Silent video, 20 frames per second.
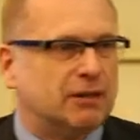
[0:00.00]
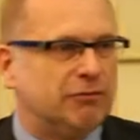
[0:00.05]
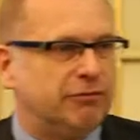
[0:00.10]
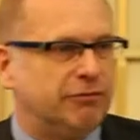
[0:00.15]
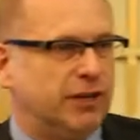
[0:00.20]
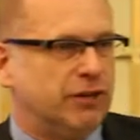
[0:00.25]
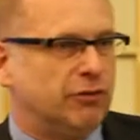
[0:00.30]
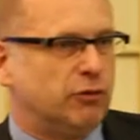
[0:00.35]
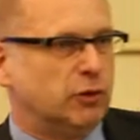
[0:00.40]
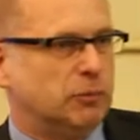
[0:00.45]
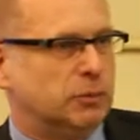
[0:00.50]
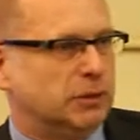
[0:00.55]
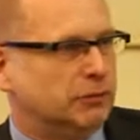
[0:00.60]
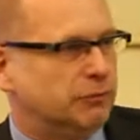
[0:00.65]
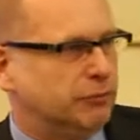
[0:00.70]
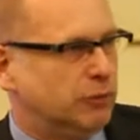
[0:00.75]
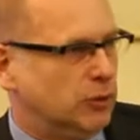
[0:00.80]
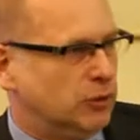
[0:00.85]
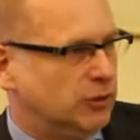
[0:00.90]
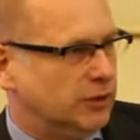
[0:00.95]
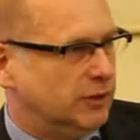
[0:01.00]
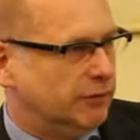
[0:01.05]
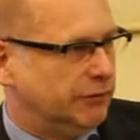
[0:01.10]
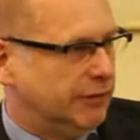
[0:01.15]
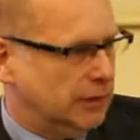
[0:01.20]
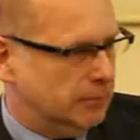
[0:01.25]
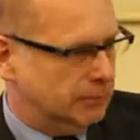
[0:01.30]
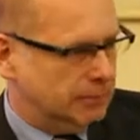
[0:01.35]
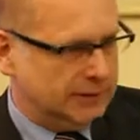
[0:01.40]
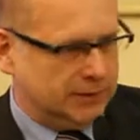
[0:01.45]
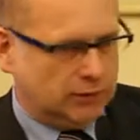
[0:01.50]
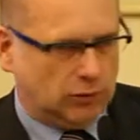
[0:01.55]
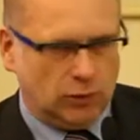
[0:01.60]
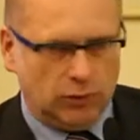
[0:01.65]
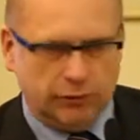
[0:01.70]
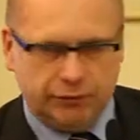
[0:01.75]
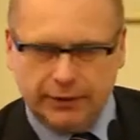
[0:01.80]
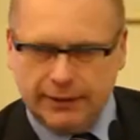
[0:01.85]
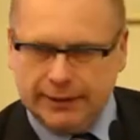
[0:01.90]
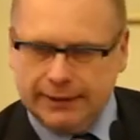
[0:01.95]
favorable for the development
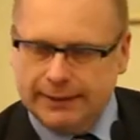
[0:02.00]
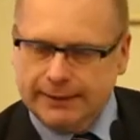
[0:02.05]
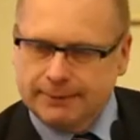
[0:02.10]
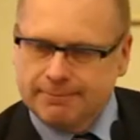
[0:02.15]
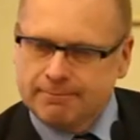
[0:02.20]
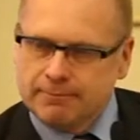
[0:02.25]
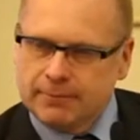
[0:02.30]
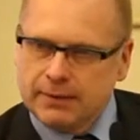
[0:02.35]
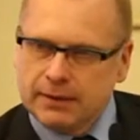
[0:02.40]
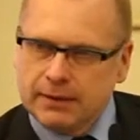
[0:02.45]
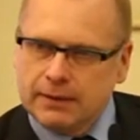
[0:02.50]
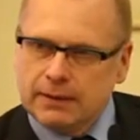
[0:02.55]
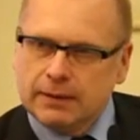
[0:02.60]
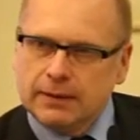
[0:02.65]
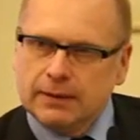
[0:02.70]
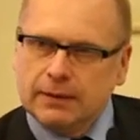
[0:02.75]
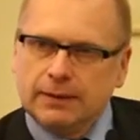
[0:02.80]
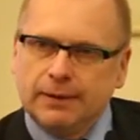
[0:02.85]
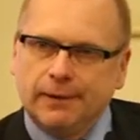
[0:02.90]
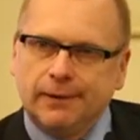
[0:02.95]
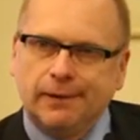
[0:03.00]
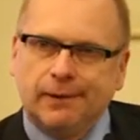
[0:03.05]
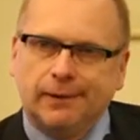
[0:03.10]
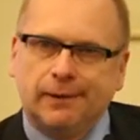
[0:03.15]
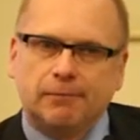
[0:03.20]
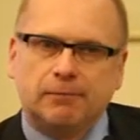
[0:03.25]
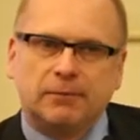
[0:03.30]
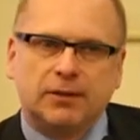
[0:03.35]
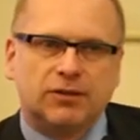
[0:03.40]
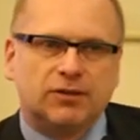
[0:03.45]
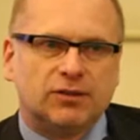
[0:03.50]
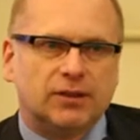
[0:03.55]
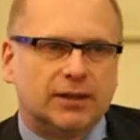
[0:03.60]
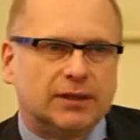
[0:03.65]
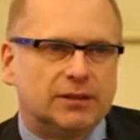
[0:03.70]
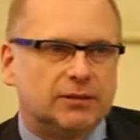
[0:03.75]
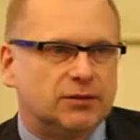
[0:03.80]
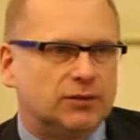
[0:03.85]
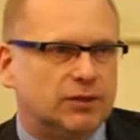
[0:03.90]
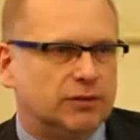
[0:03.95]
of a, um, let's
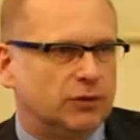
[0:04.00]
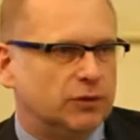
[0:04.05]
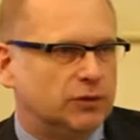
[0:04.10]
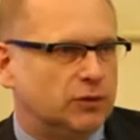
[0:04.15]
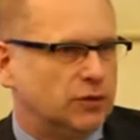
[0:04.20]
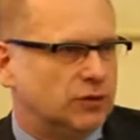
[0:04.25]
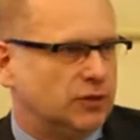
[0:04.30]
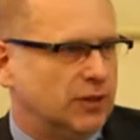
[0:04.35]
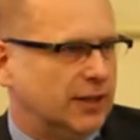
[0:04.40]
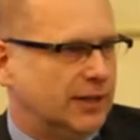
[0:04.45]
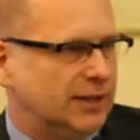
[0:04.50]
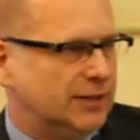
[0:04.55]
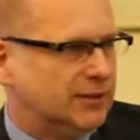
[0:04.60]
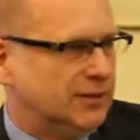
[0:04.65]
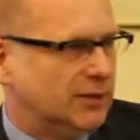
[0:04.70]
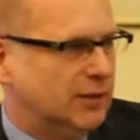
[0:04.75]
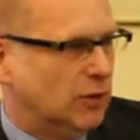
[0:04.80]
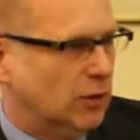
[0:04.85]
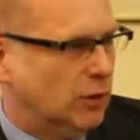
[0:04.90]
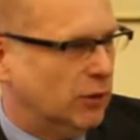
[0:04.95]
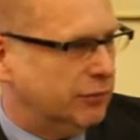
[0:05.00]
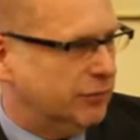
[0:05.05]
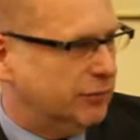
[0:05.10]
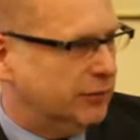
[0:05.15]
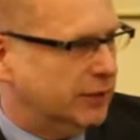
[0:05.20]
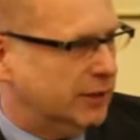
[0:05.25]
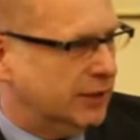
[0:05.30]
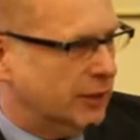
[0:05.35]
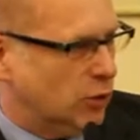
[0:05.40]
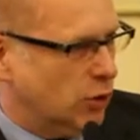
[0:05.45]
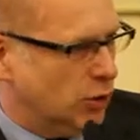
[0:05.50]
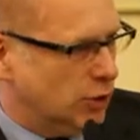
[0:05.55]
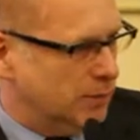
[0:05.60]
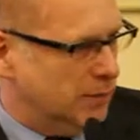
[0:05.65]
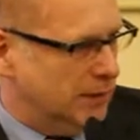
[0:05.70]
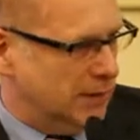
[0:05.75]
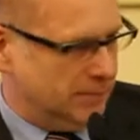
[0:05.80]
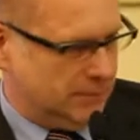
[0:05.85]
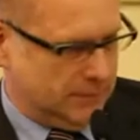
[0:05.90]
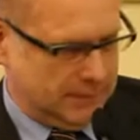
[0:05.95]
say, civil society, of an
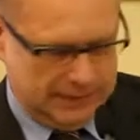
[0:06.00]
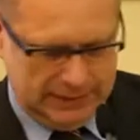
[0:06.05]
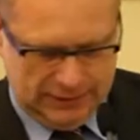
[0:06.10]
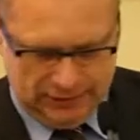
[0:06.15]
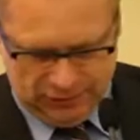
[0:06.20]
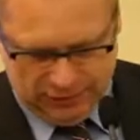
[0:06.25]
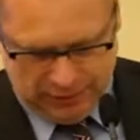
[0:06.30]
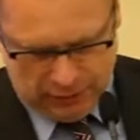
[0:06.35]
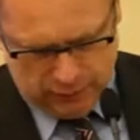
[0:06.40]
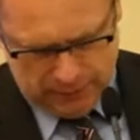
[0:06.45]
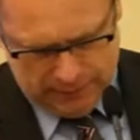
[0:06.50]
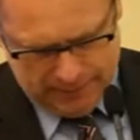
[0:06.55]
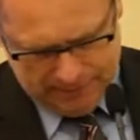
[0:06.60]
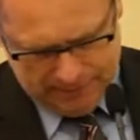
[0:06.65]
economy, etc.